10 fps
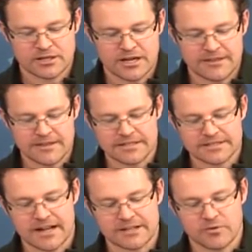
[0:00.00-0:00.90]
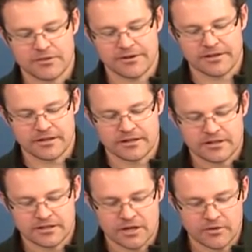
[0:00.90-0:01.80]
And then decides whether to
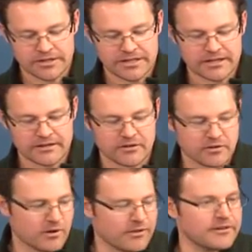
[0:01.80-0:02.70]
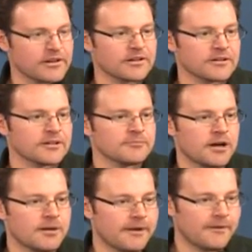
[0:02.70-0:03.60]
go in here or whether to
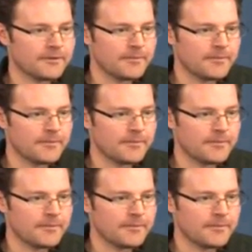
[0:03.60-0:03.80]
pop out the